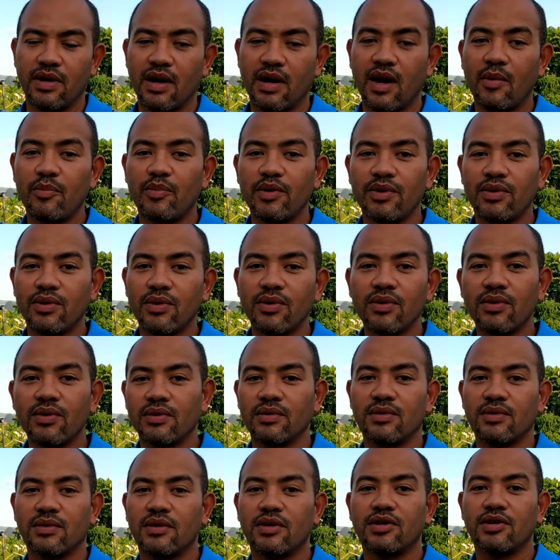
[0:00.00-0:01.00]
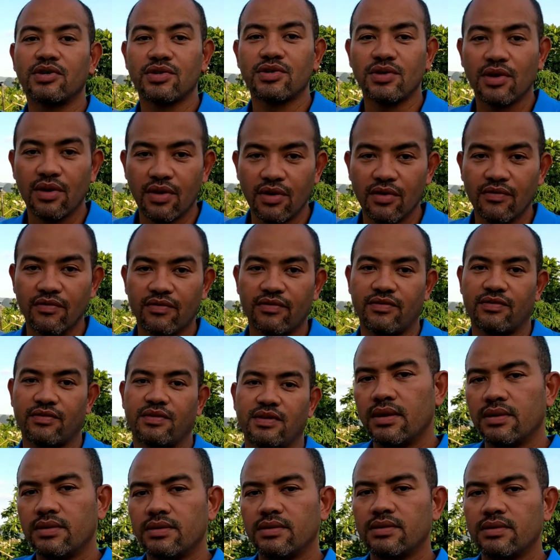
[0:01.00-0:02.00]
happy to serve.
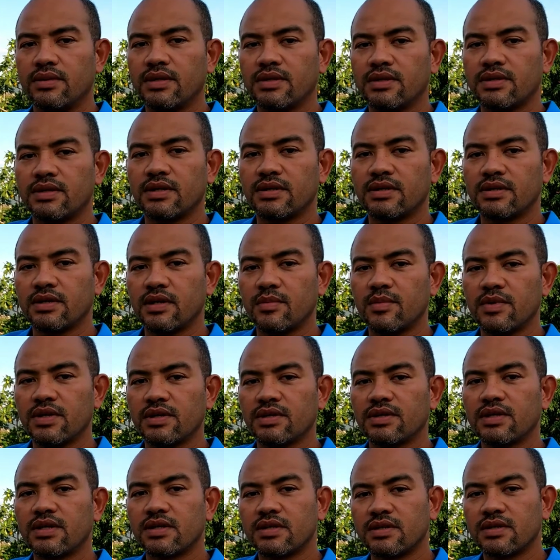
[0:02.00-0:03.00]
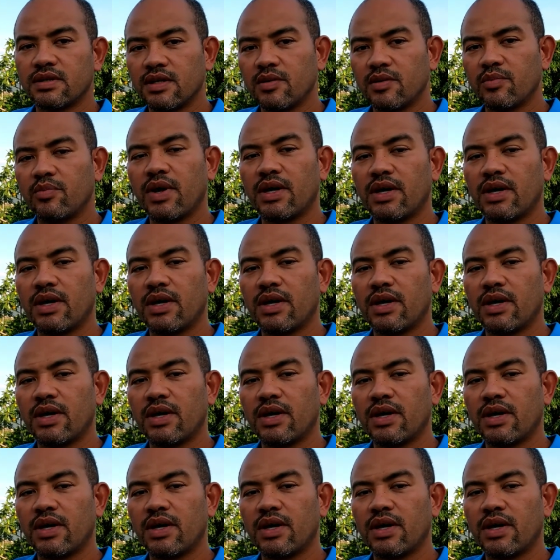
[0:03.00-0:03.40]
This system is 16